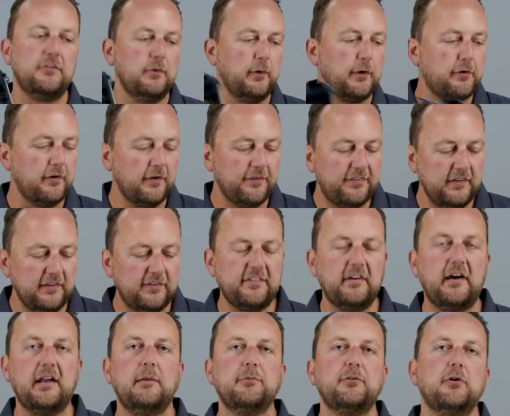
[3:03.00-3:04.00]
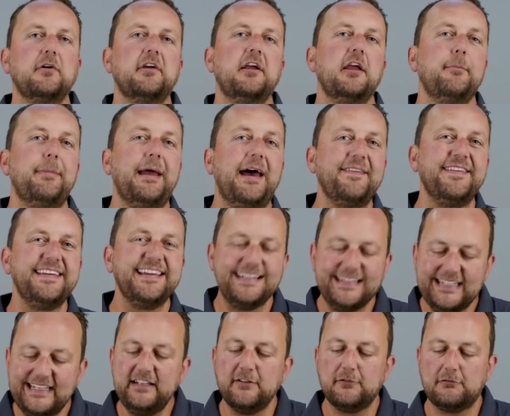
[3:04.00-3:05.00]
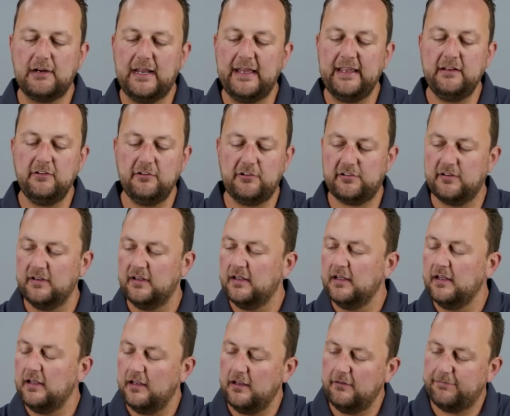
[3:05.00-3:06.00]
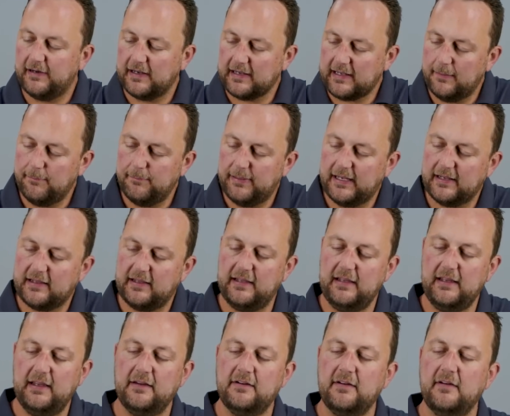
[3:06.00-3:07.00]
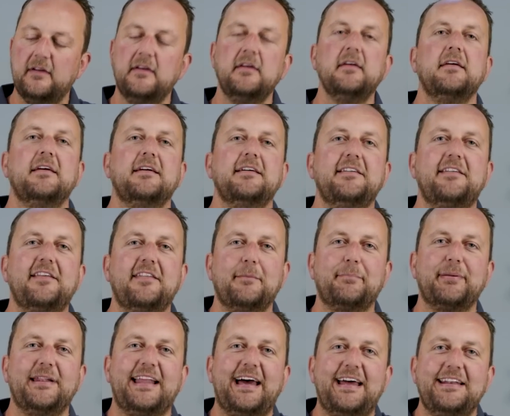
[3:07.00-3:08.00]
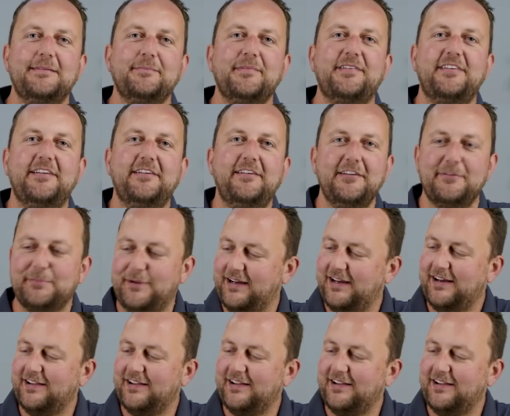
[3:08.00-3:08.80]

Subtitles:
So across this side, I'm talking about the Elite range. If I come back here to the Platinum series, my